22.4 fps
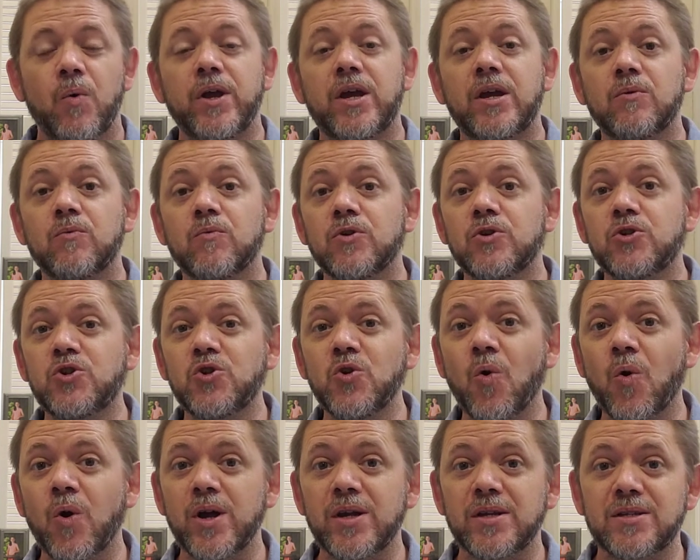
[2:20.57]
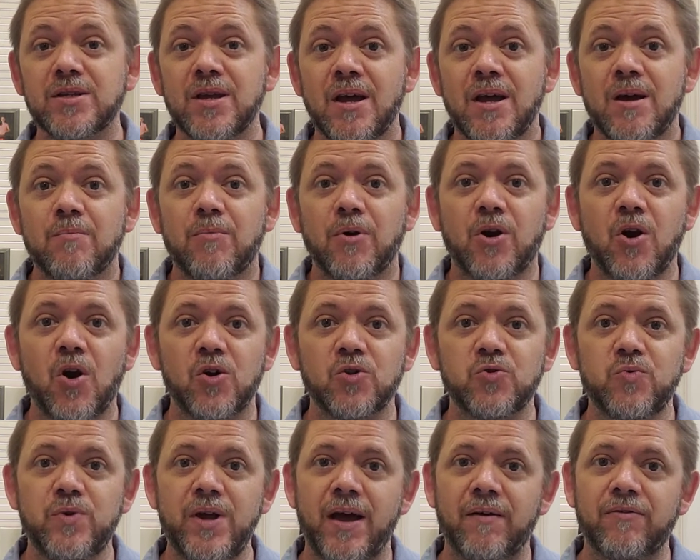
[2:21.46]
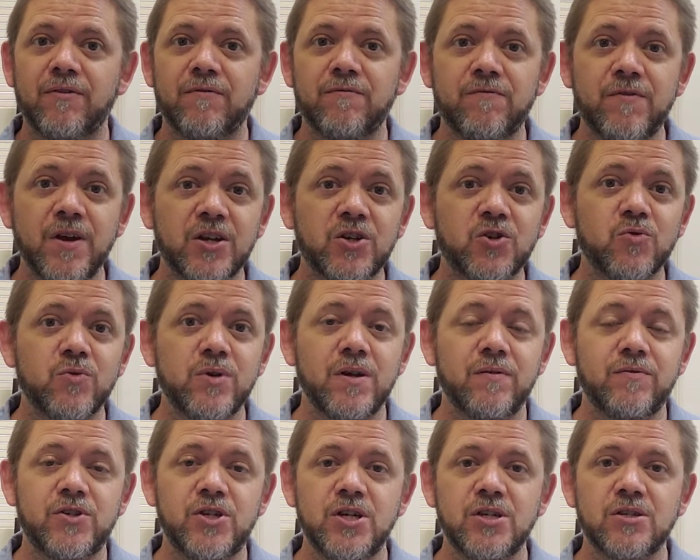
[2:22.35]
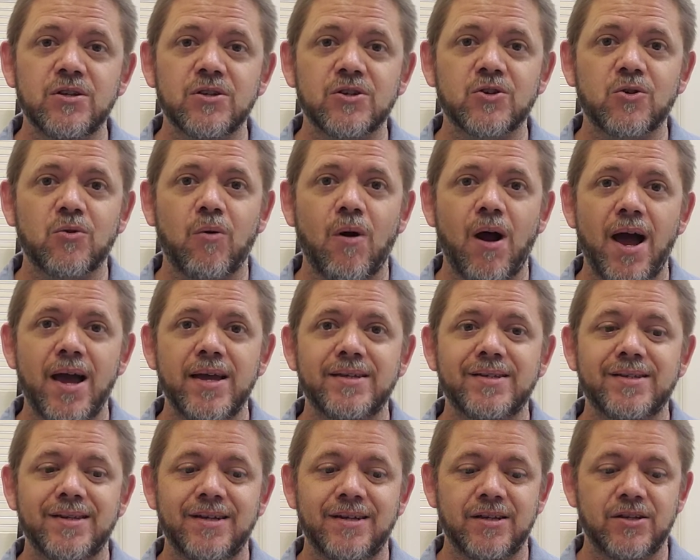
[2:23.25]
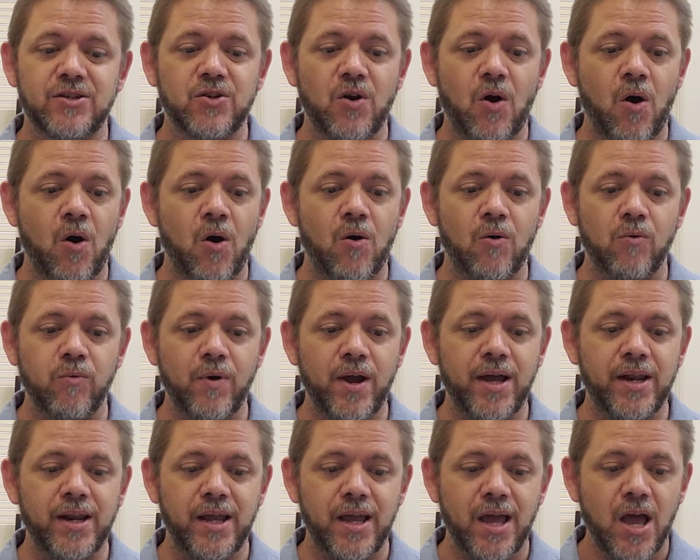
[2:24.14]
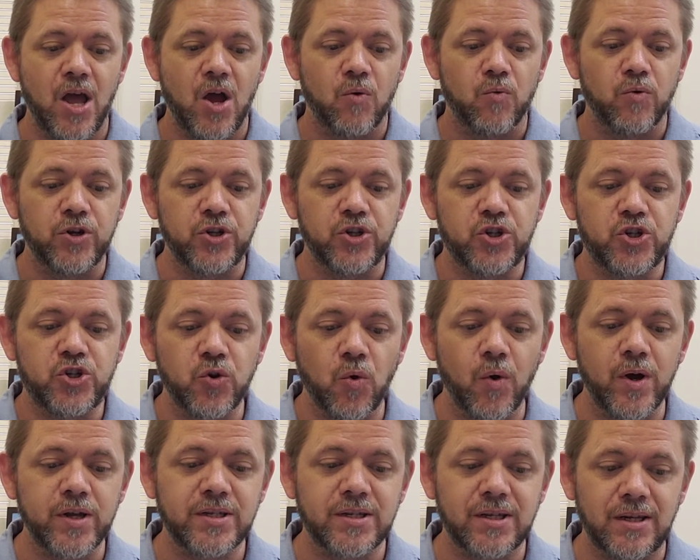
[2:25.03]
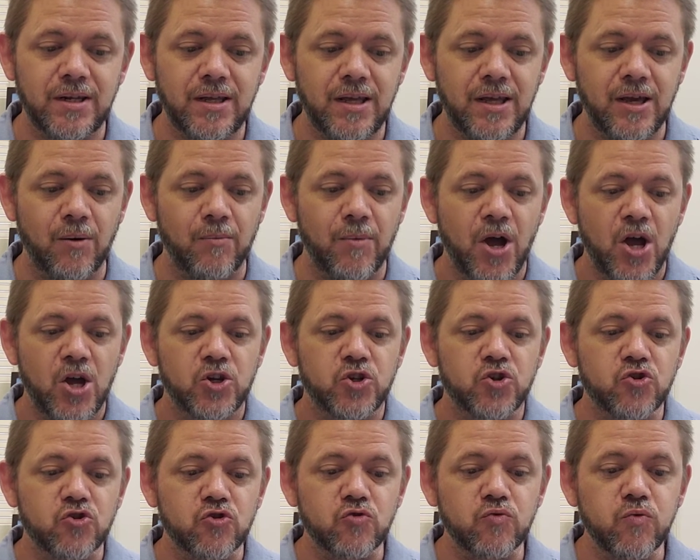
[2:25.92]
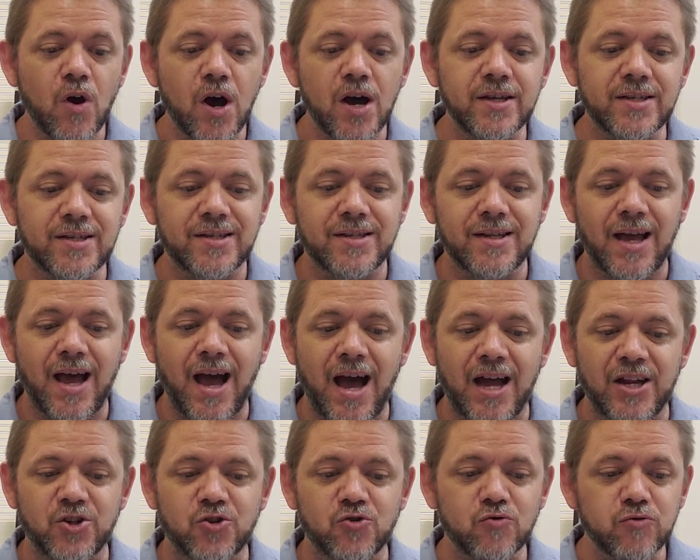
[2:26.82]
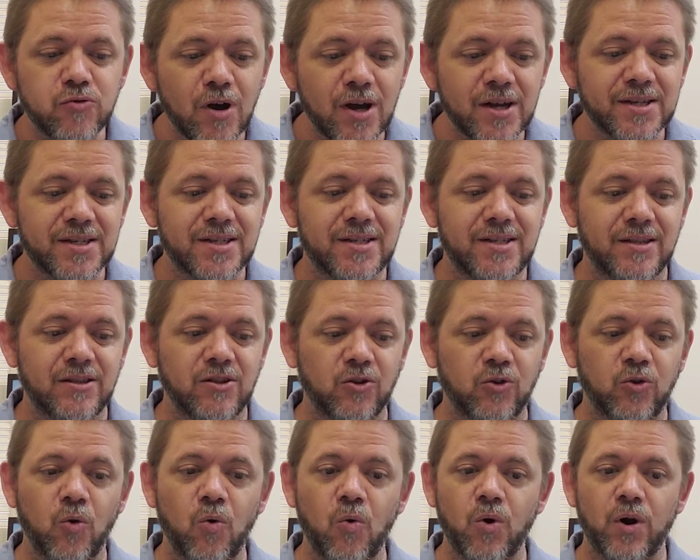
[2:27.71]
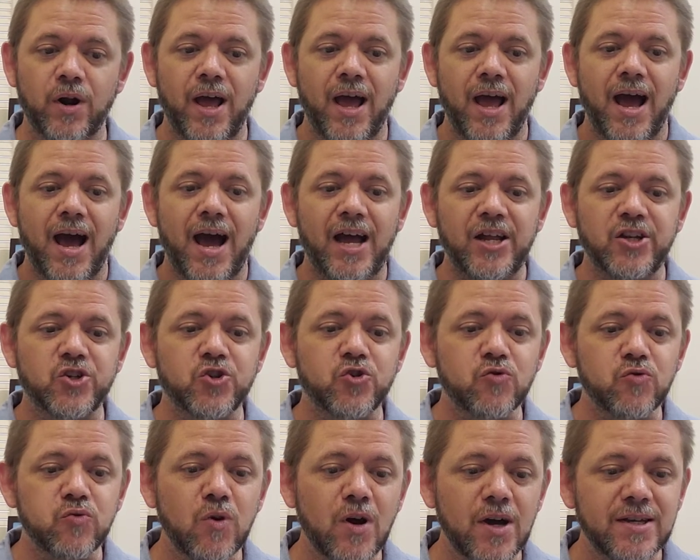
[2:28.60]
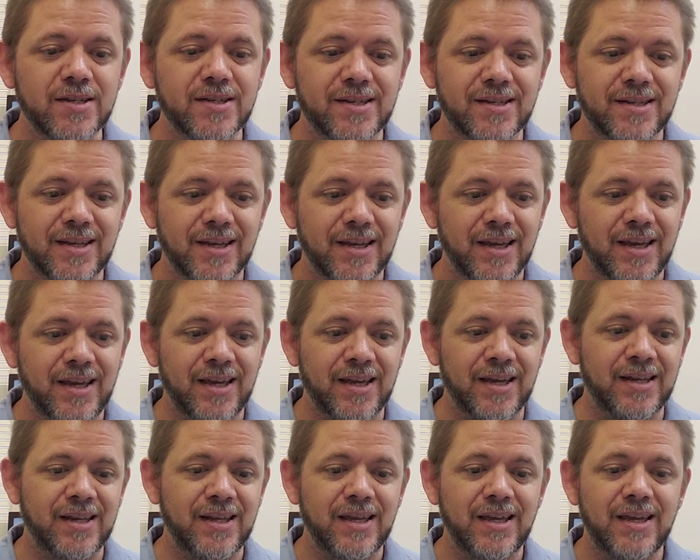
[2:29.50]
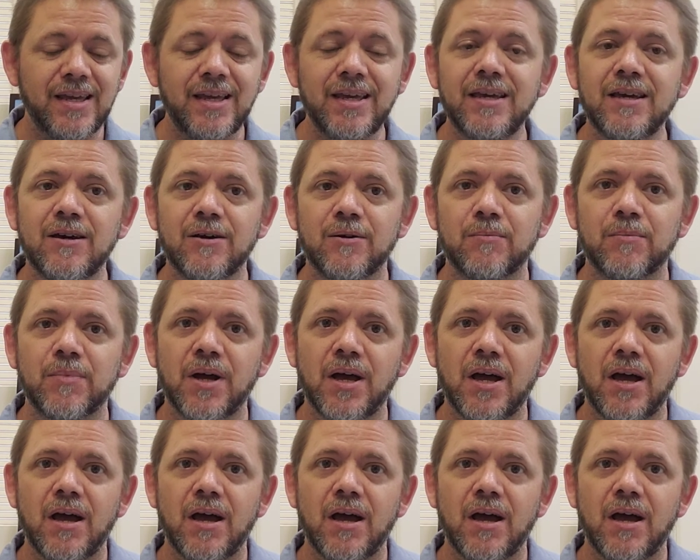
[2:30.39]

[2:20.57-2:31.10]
We can rejoice because we have the victory of Jesus Christ in us already. Rejoice in Him. I trust in the Lord. I trust in Him.